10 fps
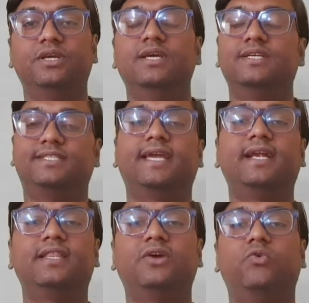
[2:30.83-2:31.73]

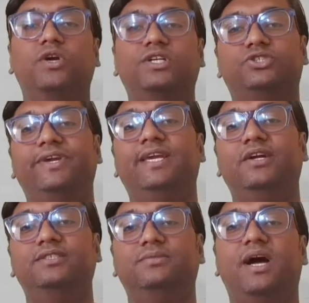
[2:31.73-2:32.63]
Second thing what Swiggy
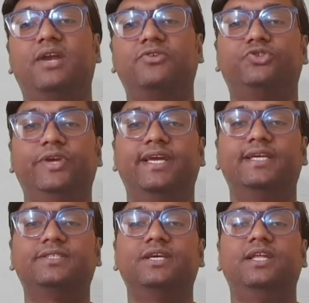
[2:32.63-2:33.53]
and Zomato is doing
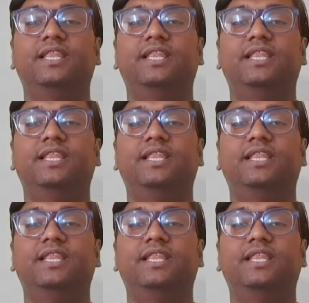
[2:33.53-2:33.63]
is